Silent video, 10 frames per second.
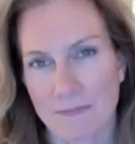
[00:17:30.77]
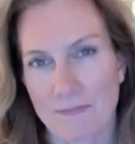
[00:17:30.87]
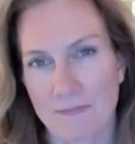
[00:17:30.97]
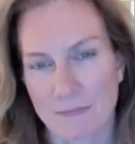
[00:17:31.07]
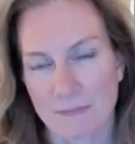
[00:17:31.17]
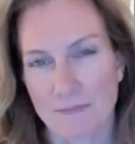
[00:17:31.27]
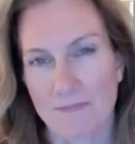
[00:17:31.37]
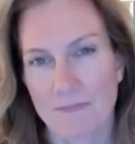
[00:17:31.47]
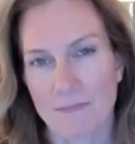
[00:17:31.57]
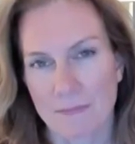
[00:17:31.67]

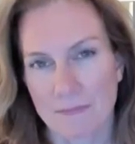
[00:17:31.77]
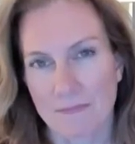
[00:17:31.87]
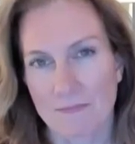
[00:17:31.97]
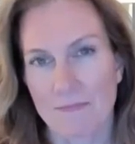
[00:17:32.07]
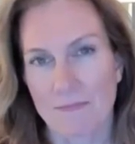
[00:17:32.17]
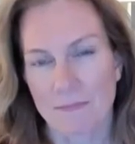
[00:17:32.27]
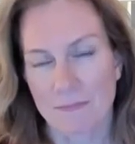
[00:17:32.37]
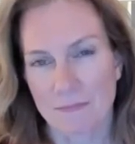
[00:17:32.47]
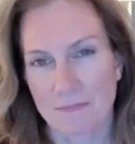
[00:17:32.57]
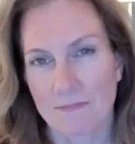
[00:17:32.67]

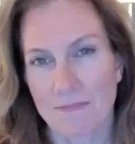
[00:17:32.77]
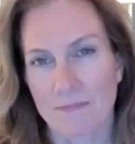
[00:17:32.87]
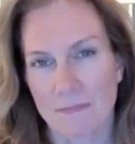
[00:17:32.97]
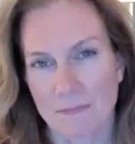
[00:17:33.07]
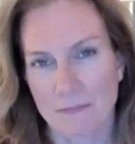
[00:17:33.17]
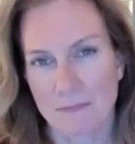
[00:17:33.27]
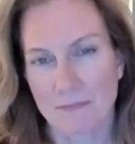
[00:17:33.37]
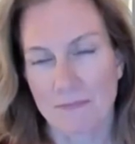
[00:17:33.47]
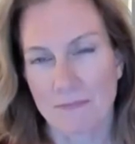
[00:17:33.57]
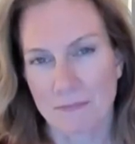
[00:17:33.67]

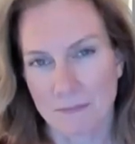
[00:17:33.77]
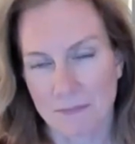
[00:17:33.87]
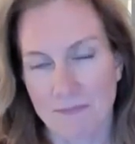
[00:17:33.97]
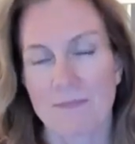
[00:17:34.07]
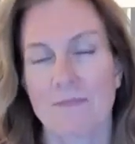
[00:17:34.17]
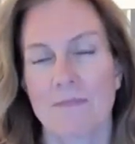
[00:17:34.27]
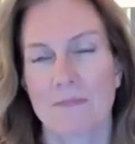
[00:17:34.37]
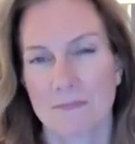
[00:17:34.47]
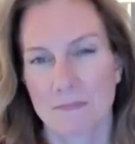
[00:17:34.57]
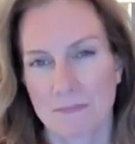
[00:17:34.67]

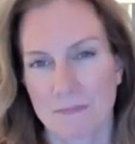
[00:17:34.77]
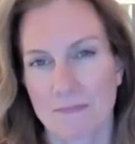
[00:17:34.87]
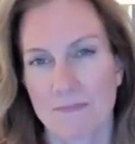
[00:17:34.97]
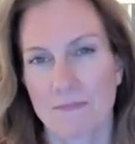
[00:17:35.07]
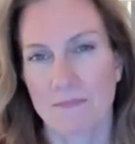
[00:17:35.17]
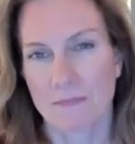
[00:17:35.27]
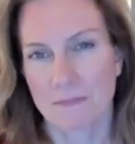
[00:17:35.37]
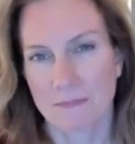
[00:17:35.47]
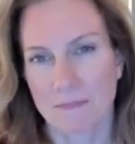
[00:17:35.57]
[no speech]